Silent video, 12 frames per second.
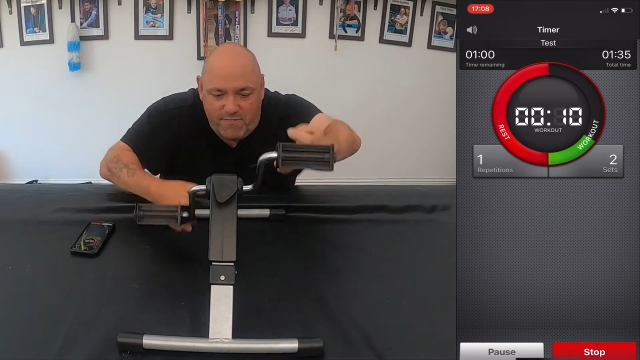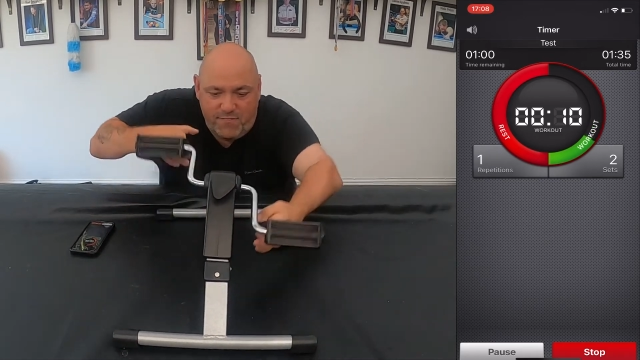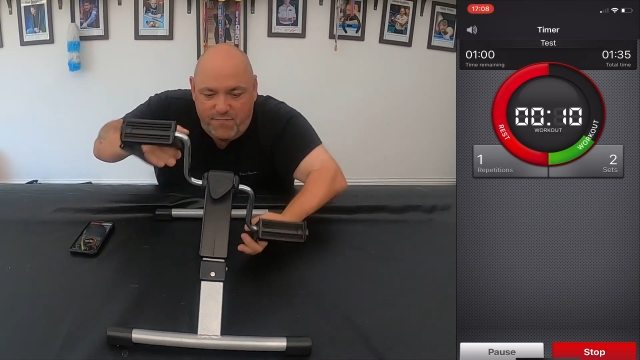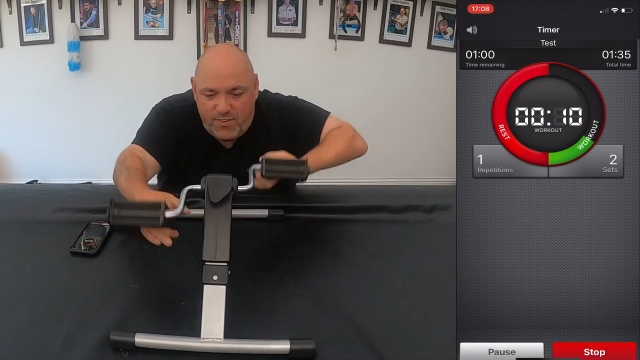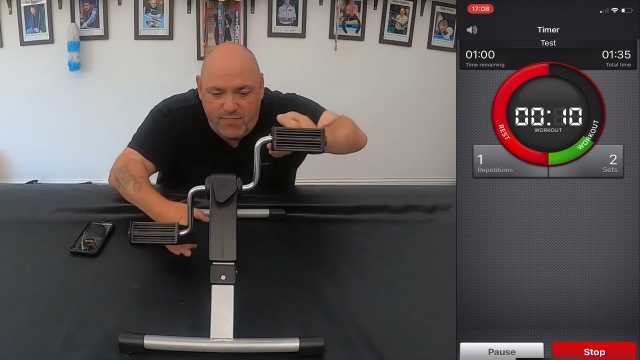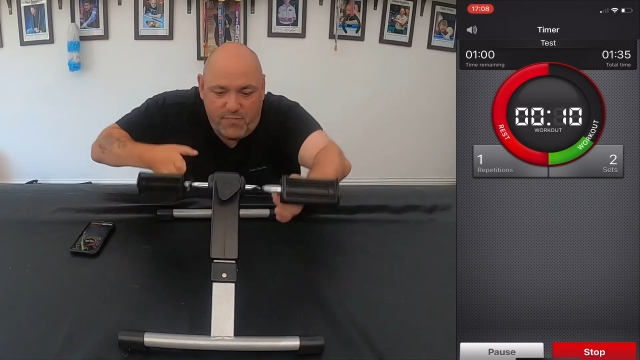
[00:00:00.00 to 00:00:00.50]

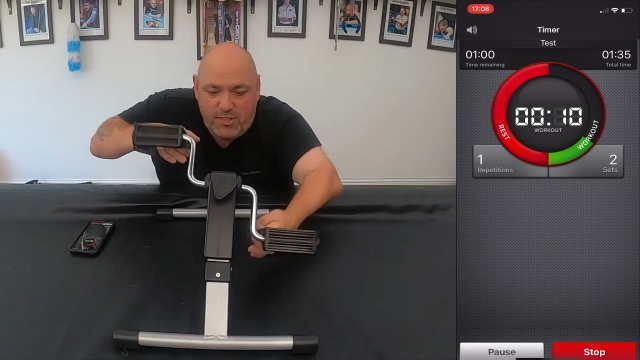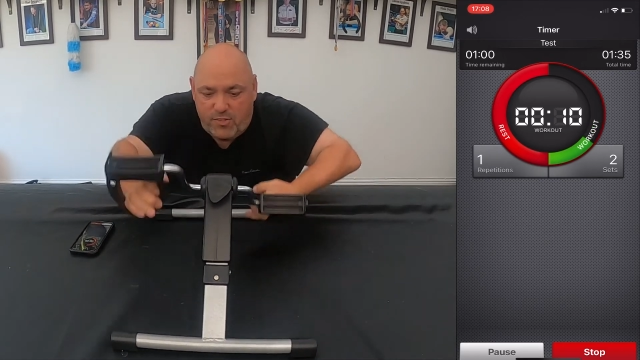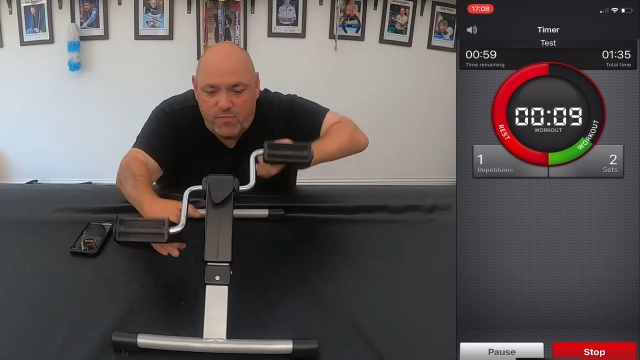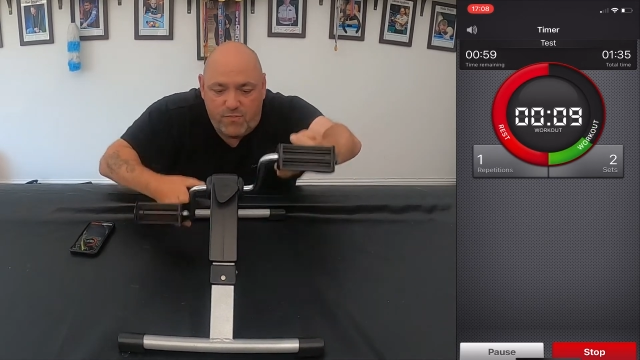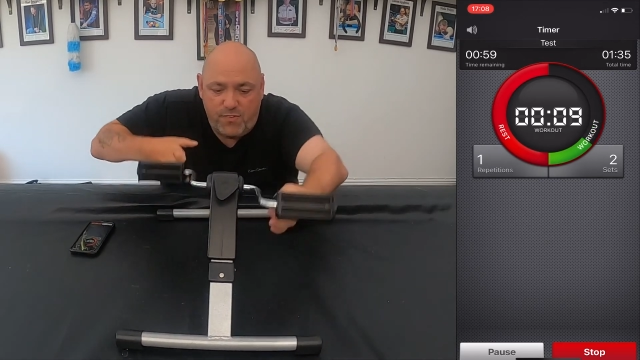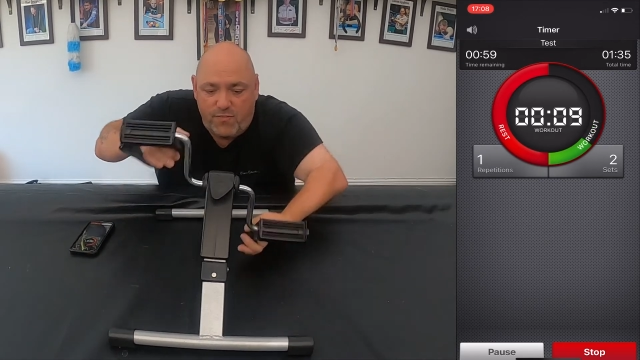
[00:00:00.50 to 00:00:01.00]
50,
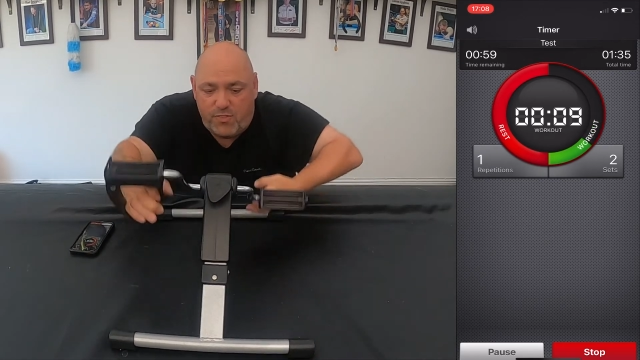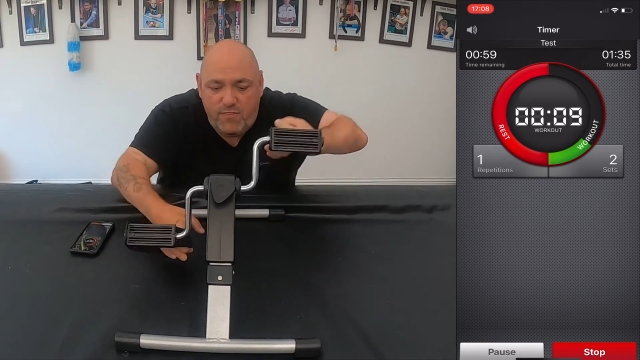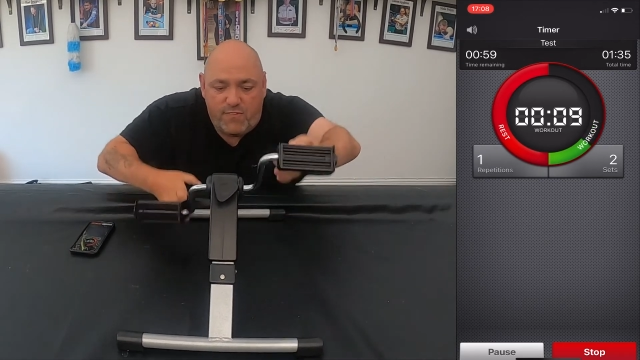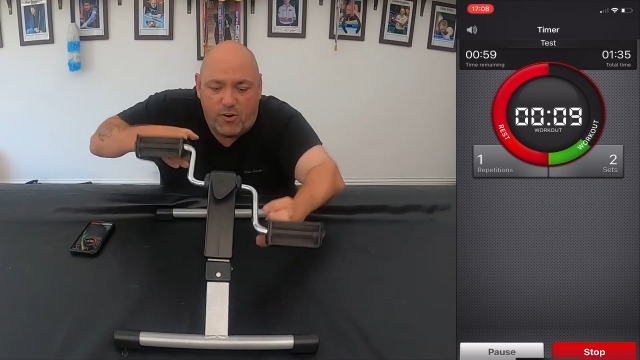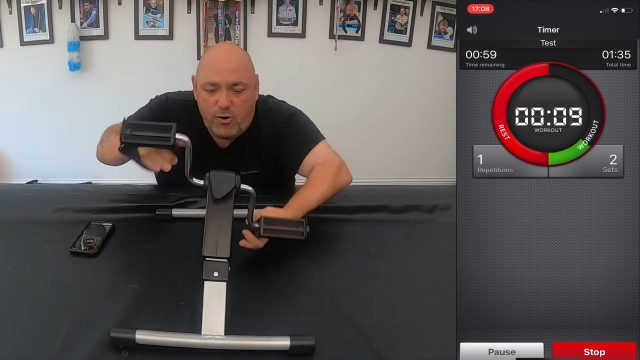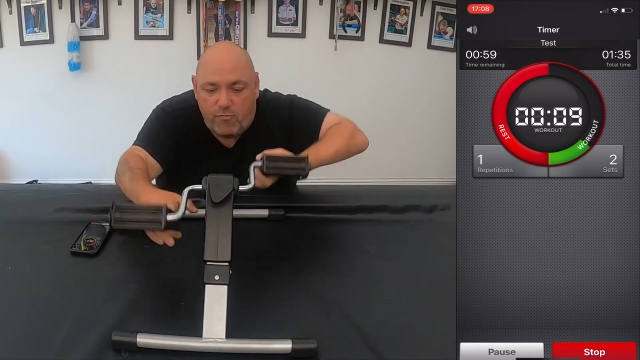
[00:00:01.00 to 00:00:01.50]

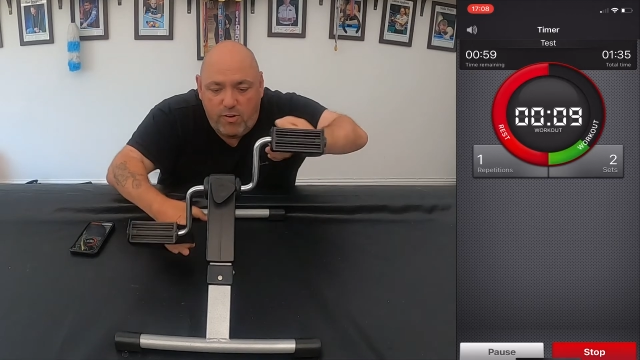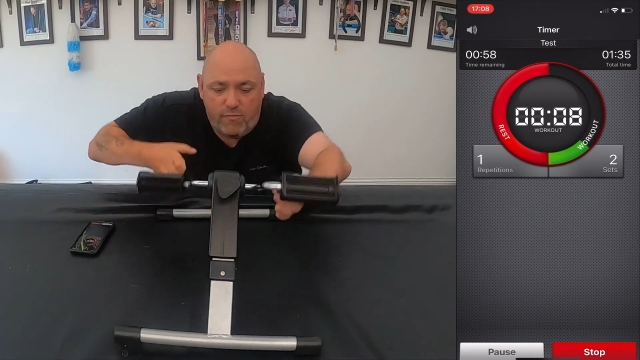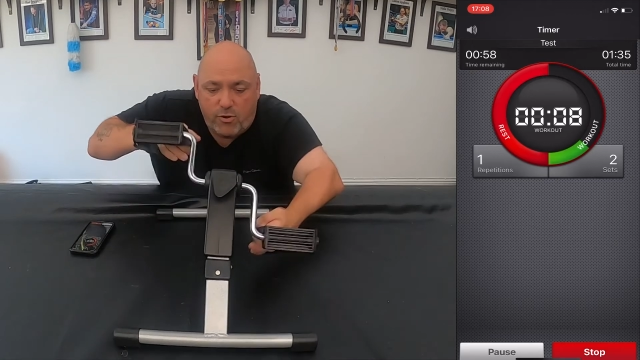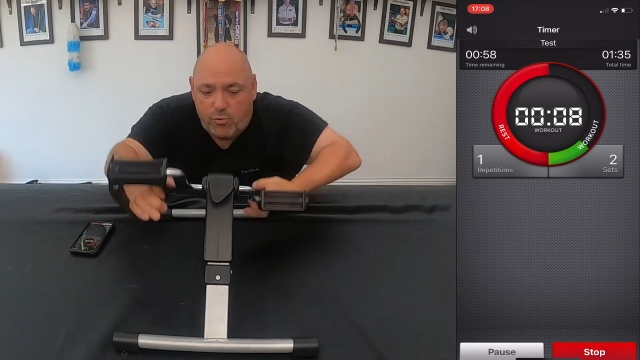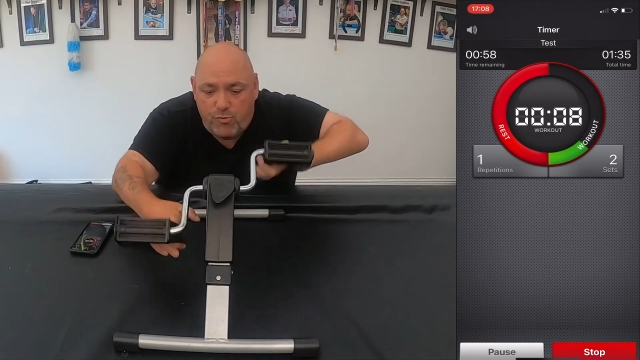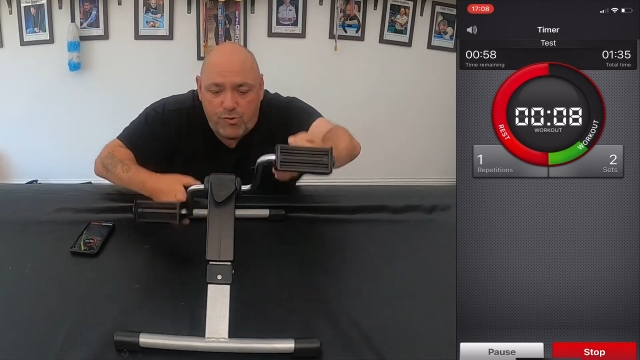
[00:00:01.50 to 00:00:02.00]
55
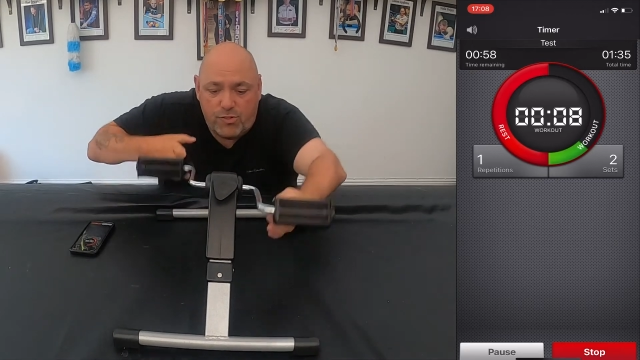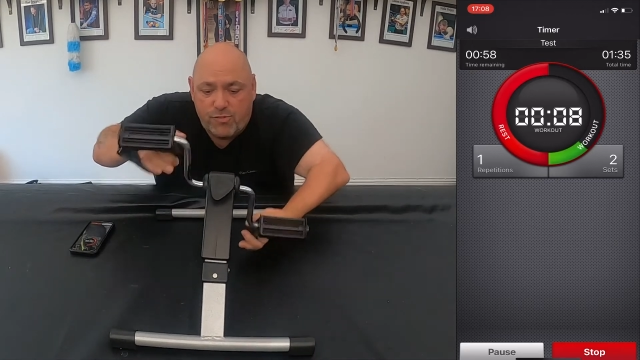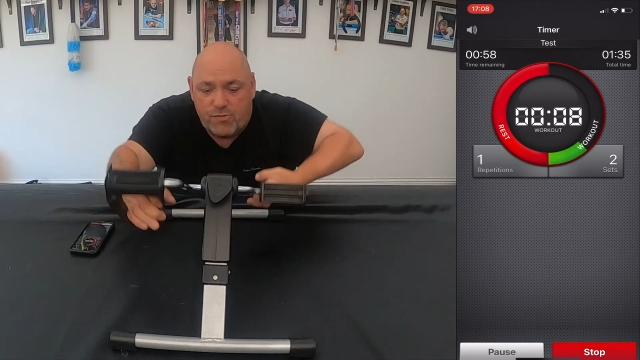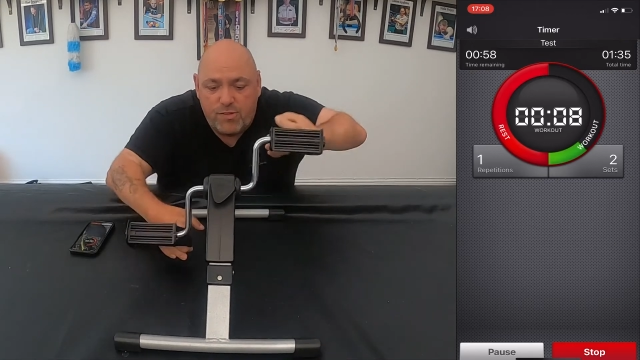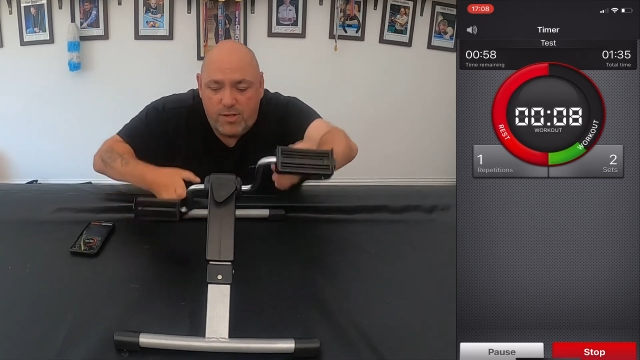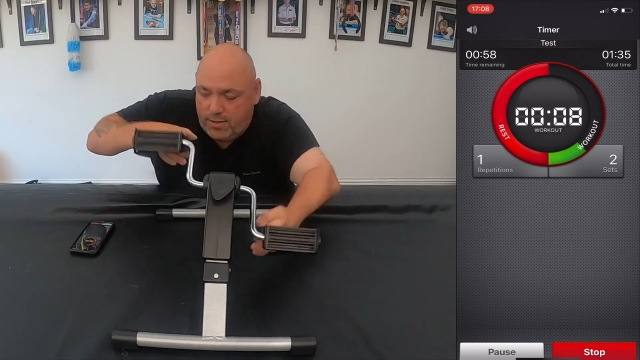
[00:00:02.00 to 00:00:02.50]
revolutions.